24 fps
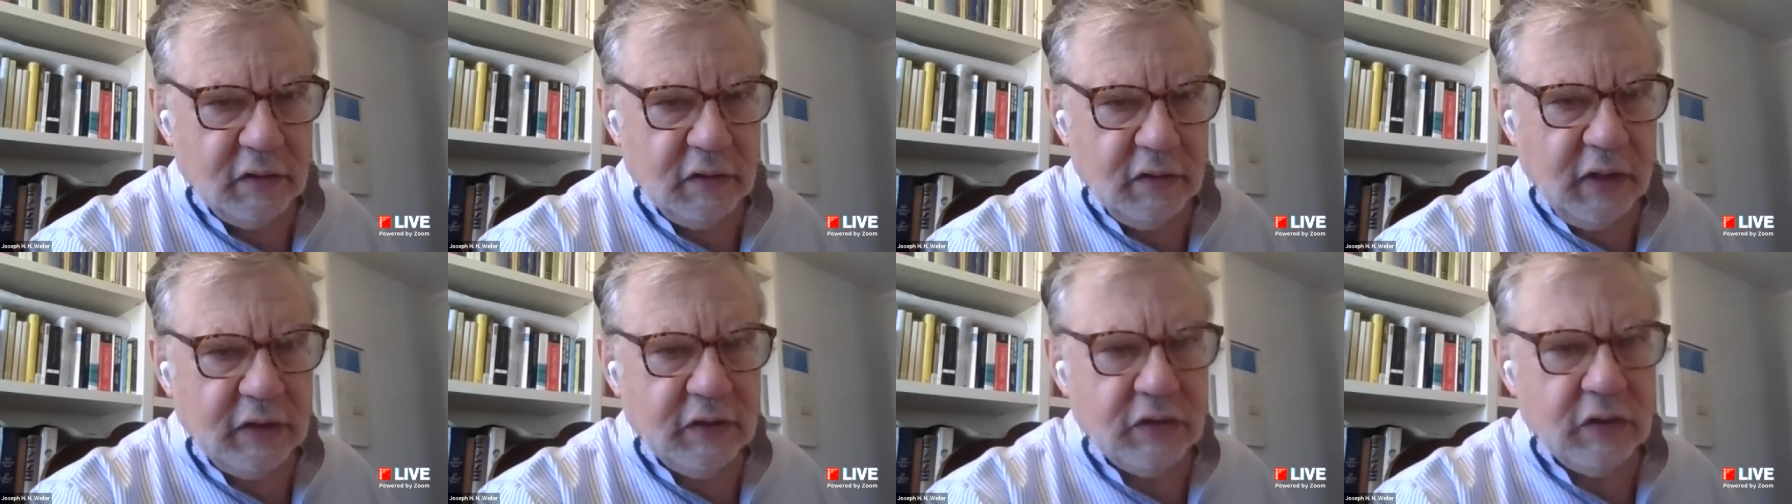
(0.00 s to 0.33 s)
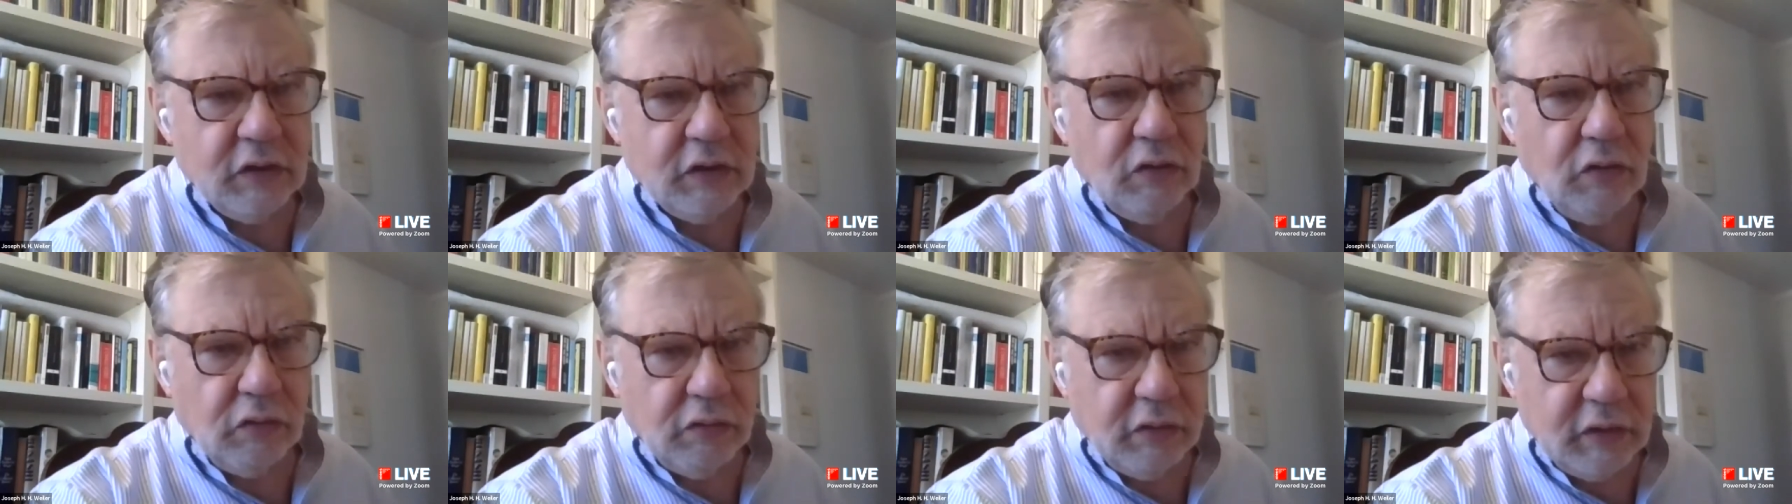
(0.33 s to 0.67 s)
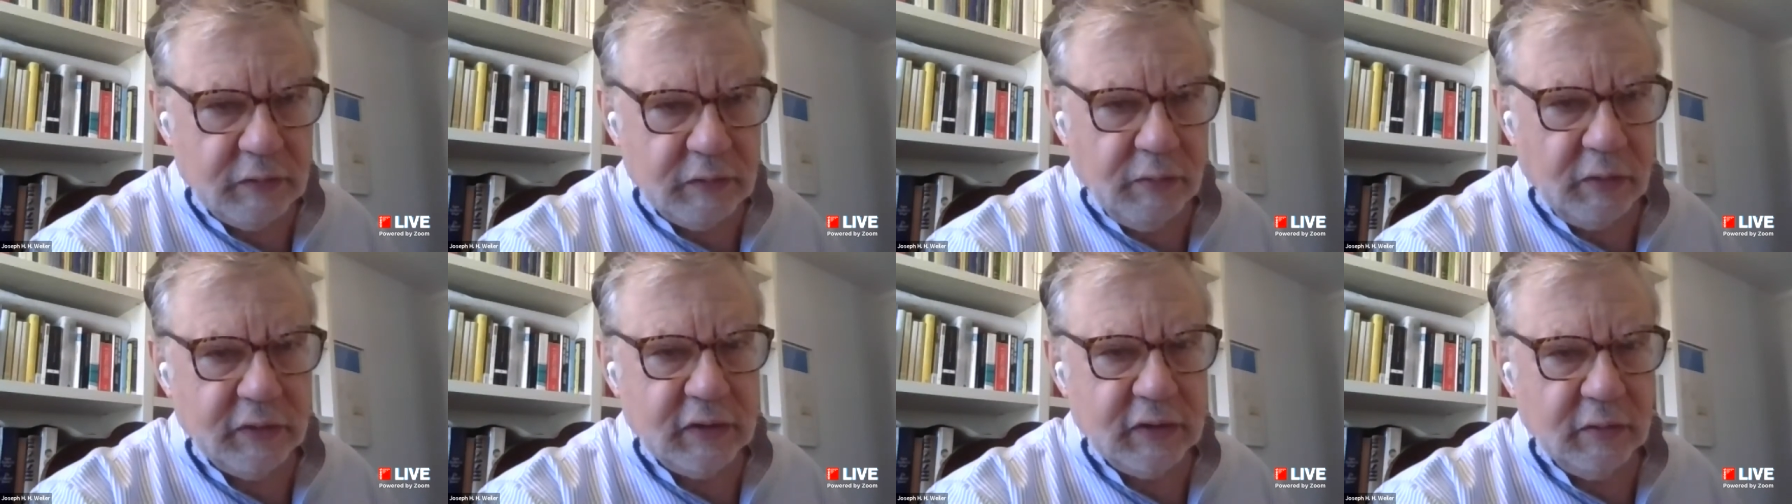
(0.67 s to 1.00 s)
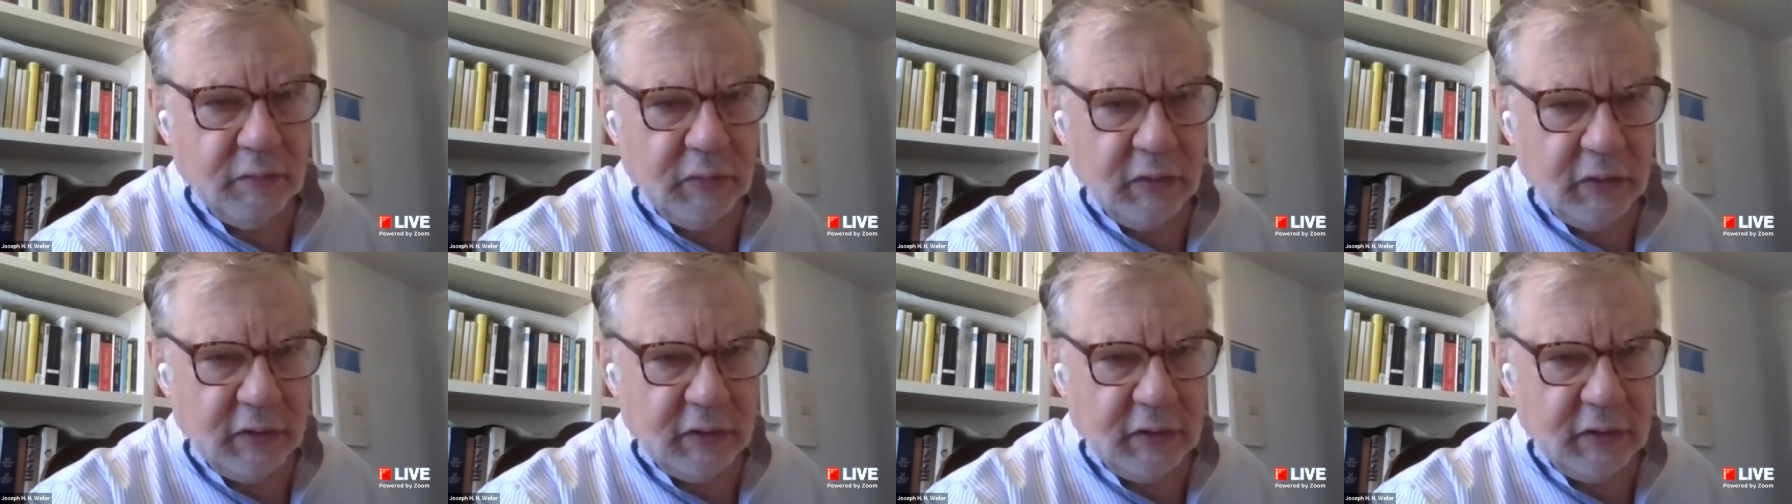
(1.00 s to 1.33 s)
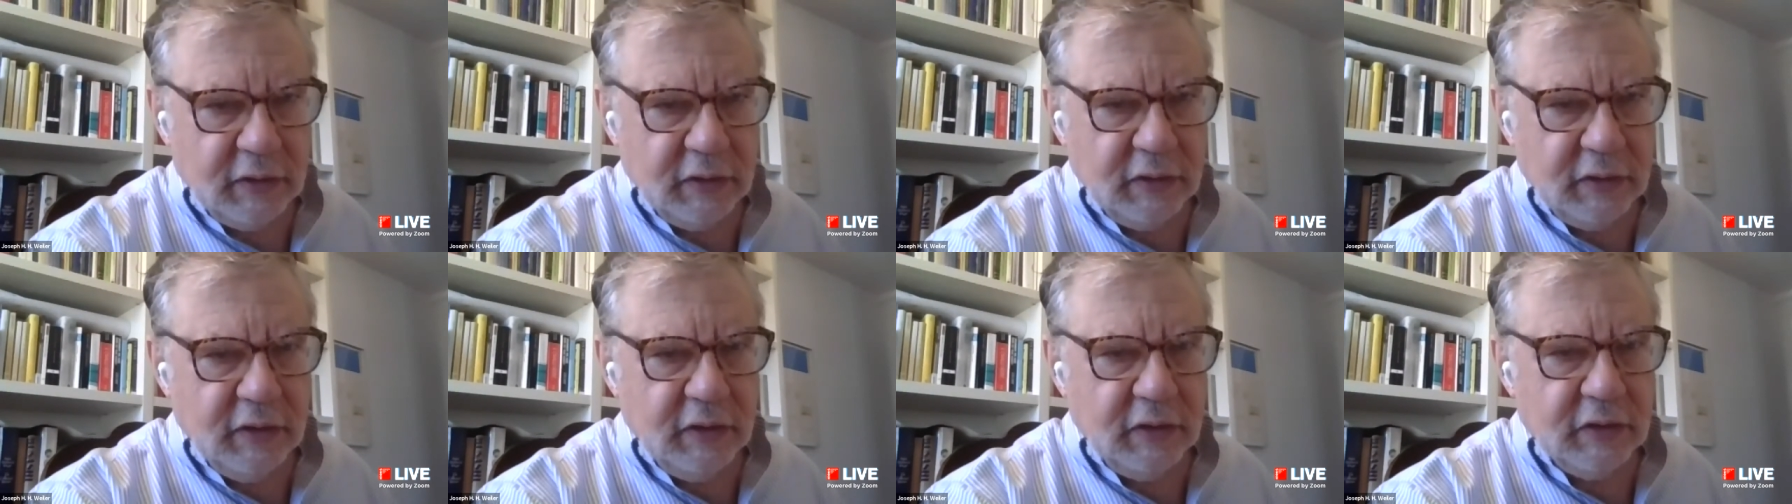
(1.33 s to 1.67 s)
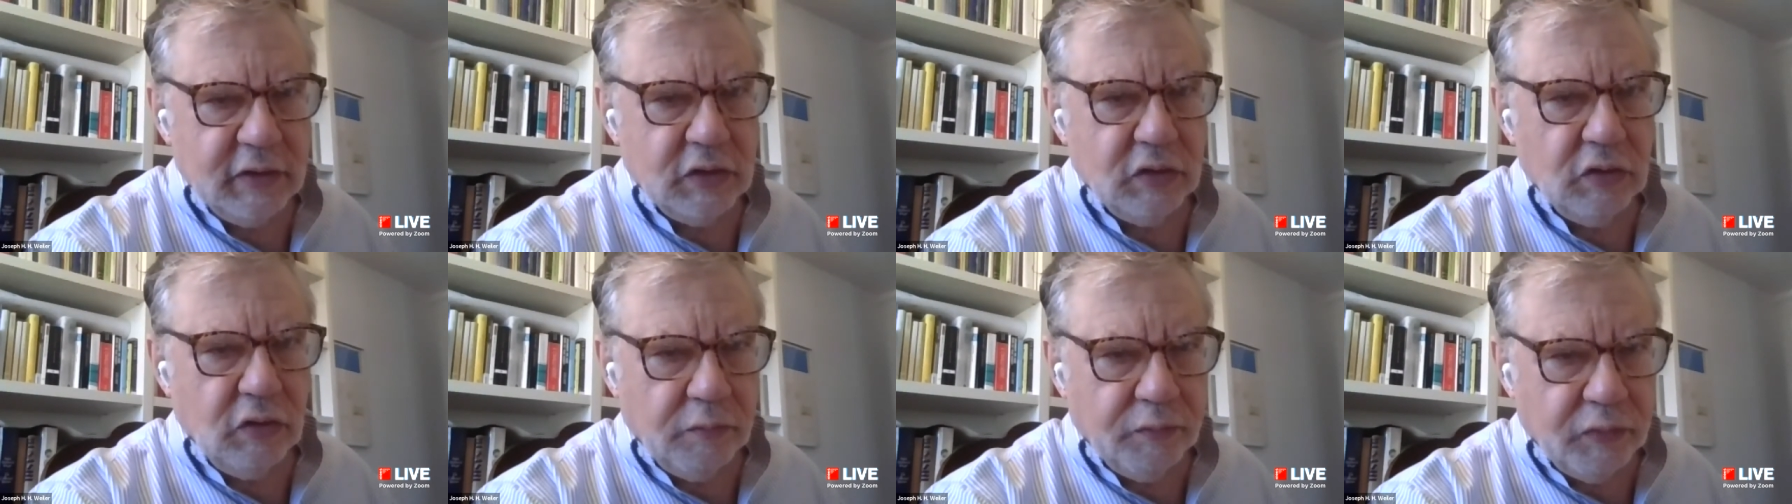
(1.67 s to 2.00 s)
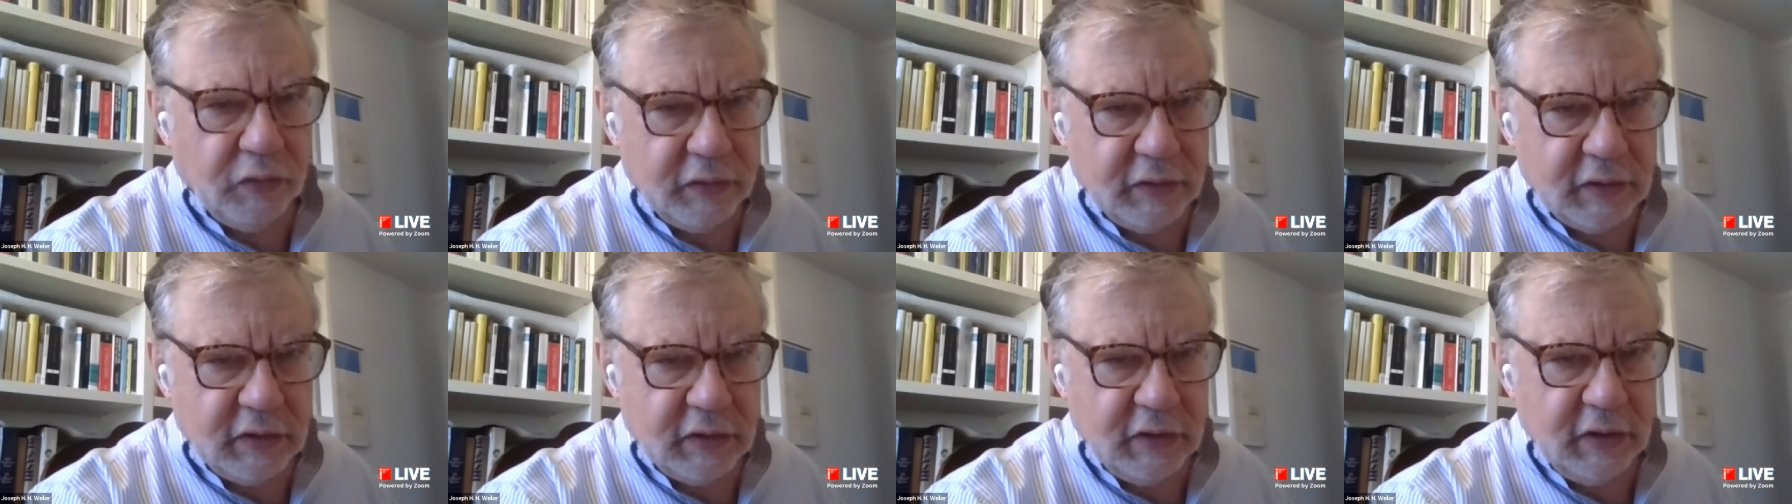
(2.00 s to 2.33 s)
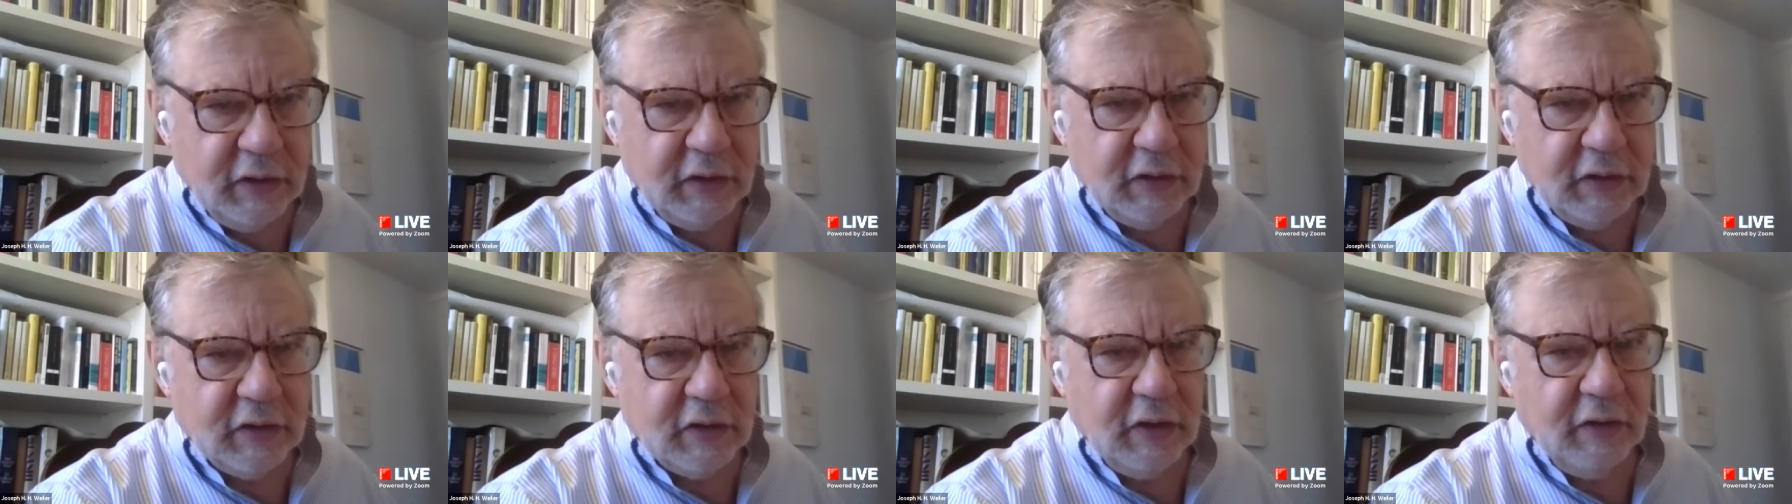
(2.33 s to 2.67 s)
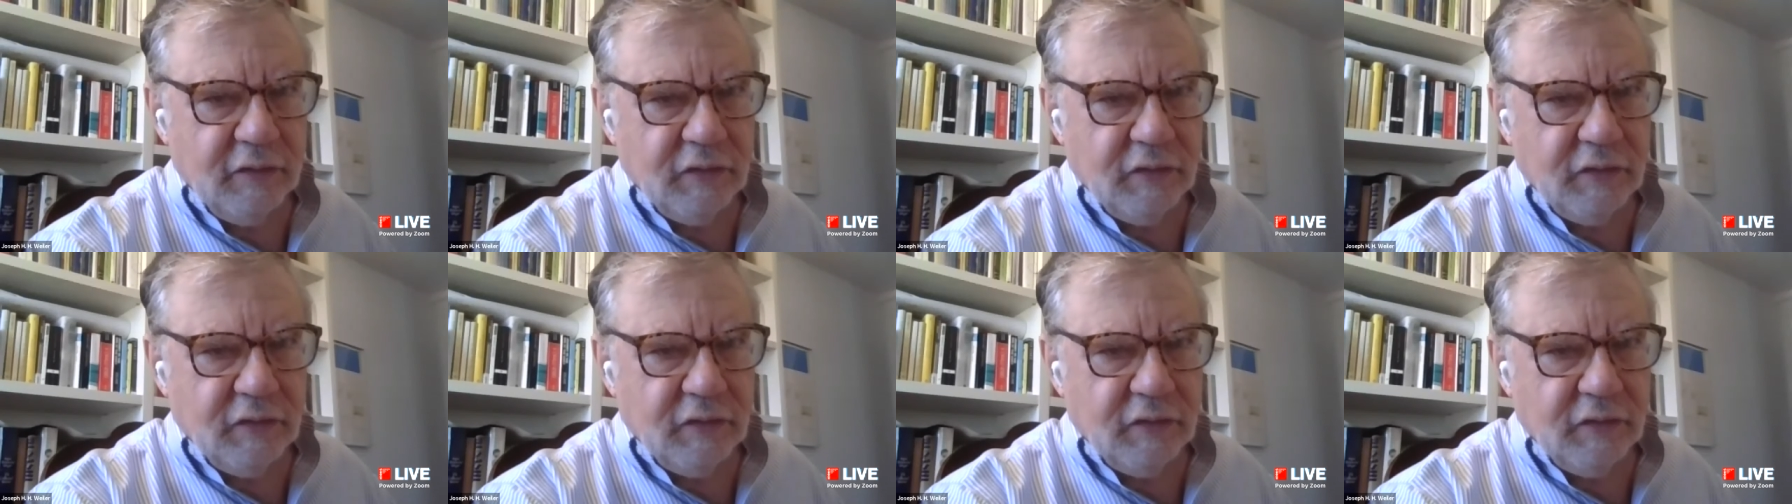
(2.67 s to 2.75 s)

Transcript: That's your responsibility. It's your prestige.